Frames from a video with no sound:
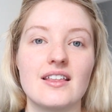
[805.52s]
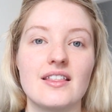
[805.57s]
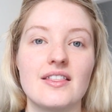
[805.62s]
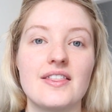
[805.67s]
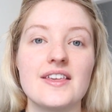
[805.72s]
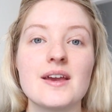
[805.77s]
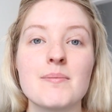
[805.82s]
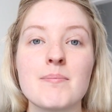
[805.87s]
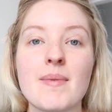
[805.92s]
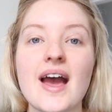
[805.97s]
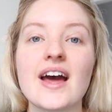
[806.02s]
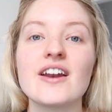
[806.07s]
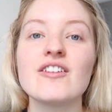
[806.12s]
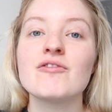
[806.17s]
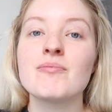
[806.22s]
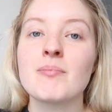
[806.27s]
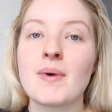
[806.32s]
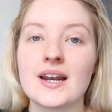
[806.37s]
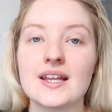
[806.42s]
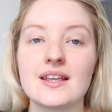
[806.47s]
the amount
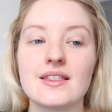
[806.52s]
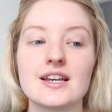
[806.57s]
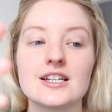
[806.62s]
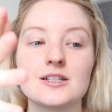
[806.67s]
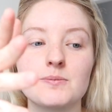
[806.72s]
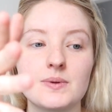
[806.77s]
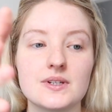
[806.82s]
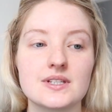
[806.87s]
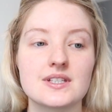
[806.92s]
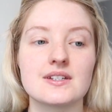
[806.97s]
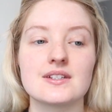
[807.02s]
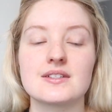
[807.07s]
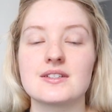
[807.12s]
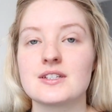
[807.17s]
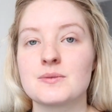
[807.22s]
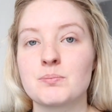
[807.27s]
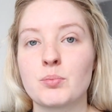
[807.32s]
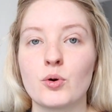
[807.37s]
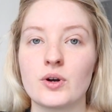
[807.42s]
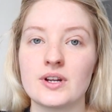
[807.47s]
of money these
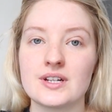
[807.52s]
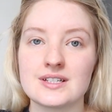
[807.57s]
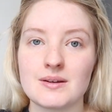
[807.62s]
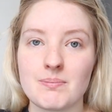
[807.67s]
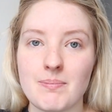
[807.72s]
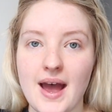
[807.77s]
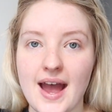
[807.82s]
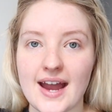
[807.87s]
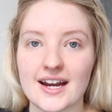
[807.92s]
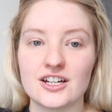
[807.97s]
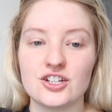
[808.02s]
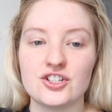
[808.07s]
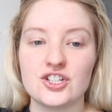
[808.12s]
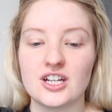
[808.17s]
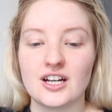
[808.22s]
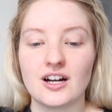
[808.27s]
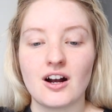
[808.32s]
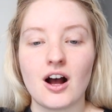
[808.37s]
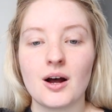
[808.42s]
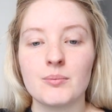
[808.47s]
businesses put into
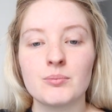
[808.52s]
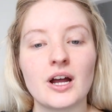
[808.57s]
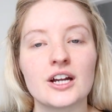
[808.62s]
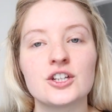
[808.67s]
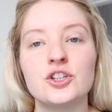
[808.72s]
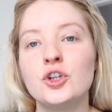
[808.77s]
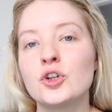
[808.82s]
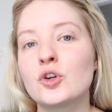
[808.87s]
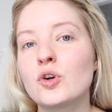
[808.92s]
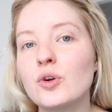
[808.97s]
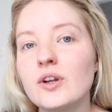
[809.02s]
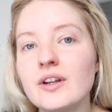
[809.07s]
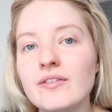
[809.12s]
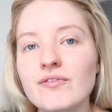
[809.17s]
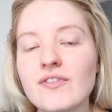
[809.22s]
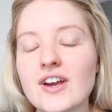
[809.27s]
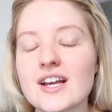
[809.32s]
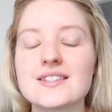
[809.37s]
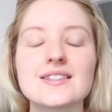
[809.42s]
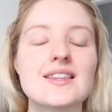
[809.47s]
packaging, I'm like, you could
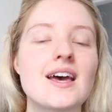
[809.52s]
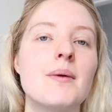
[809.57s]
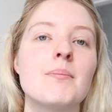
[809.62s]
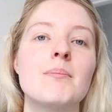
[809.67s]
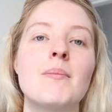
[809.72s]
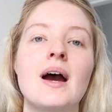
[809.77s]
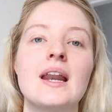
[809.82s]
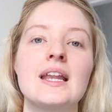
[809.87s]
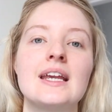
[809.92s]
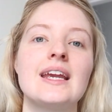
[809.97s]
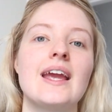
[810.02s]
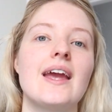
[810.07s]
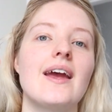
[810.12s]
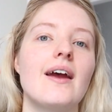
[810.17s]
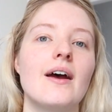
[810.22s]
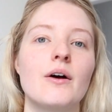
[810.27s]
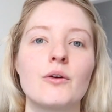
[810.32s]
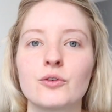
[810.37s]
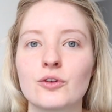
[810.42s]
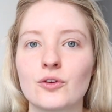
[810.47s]
invest that money
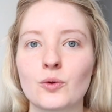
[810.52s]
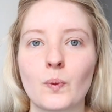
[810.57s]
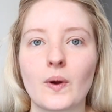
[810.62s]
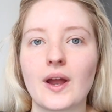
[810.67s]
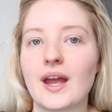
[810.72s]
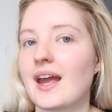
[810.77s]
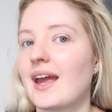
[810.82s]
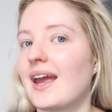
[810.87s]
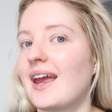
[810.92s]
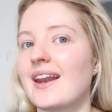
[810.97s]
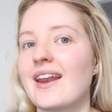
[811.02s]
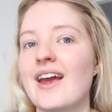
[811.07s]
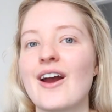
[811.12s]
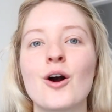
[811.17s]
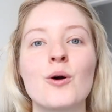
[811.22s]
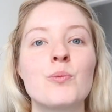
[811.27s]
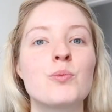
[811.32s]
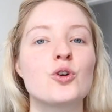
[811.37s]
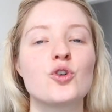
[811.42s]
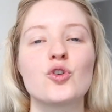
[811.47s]
elsewhere and
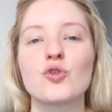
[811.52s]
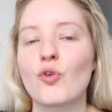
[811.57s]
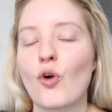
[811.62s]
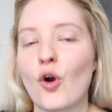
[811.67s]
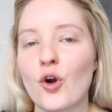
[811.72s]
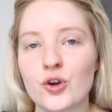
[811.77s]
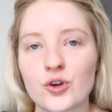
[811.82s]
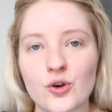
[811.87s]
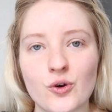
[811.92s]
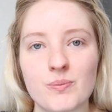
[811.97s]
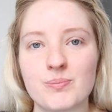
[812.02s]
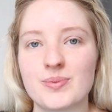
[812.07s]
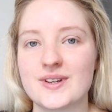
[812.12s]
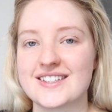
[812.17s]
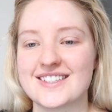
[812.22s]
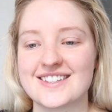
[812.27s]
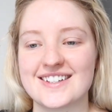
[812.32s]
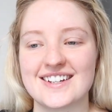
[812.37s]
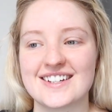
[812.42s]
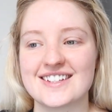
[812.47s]
help grow your
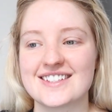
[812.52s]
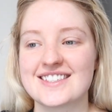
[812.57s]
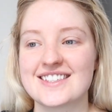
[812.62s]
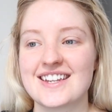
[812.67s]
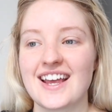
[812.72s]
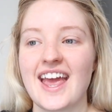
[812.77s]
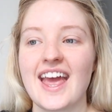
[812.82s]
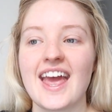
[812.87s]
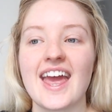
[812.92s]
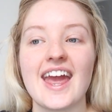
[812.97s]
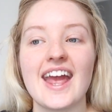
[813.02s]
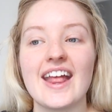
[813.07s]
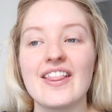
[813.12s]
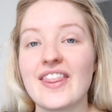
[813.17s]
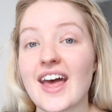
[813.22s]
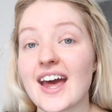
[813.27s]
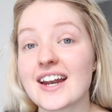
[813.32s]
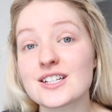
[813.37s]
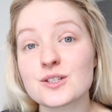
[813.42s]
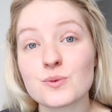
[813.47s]
business.
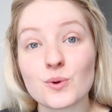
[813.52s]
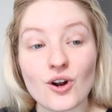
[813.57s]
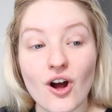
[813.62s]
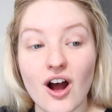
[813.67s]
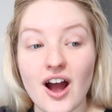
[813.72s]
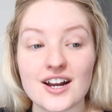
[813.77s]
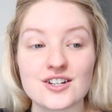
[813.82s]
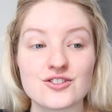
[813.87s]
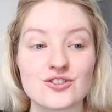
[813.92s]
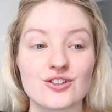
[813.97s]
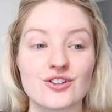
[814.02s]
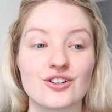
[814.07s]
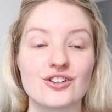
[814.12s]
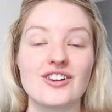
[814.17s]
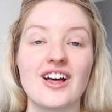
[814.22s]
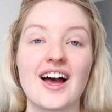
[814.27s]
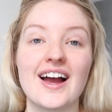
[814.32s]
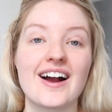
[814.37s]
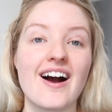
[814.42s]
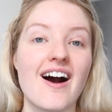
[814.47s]
And that is what I do.
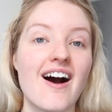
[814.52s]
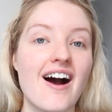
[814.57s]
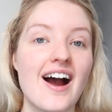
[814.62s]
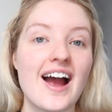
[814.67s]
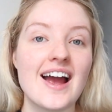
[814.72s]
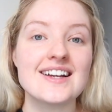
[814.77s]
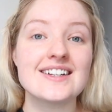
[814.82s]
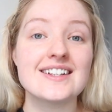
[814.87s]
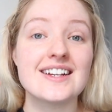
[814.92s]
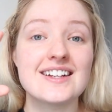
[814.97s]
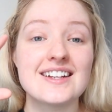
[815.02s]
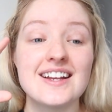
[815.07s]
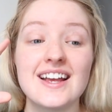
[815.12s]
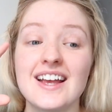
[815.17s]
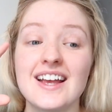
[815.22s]
Like, I